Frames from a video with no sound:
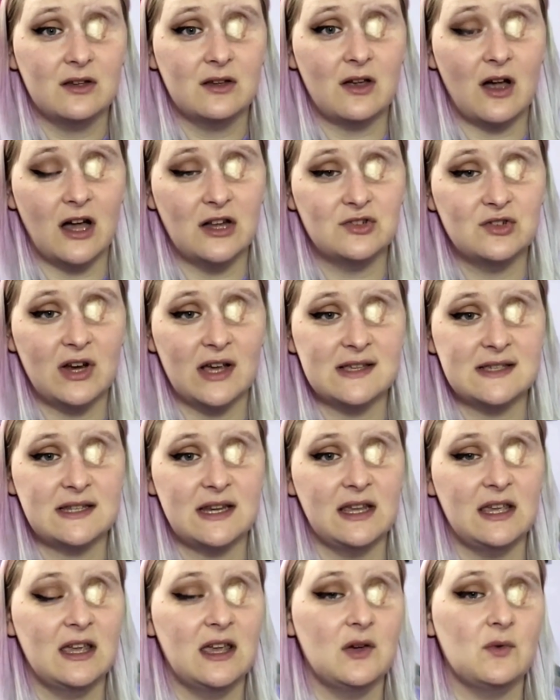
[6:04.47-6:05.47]

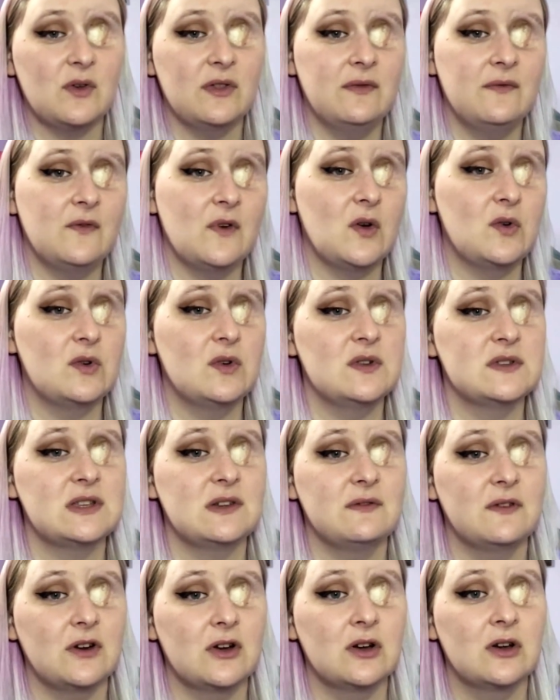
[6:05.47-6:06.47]
contrasting it with photos
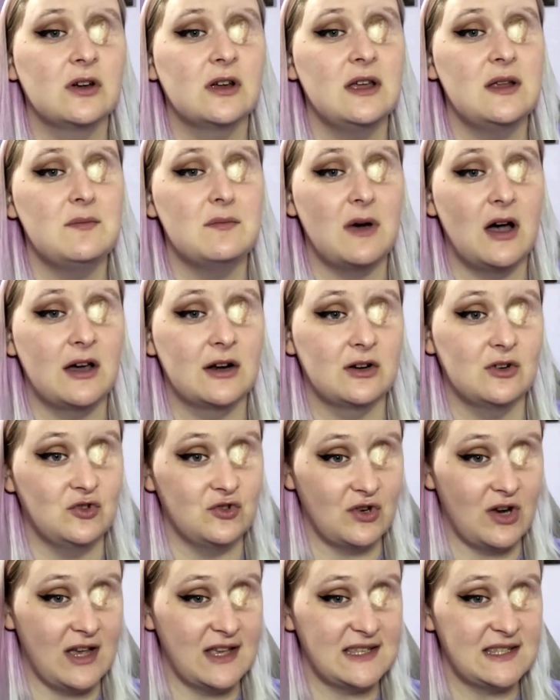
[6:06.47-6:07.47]
of her in modern
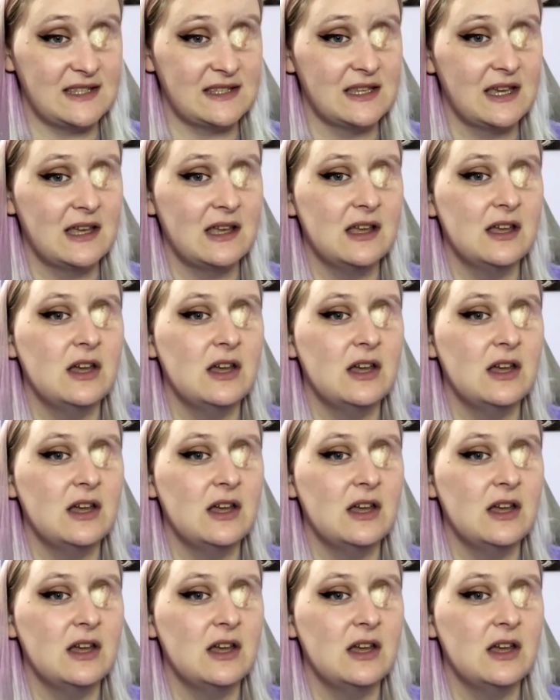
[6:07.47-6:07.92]
dress,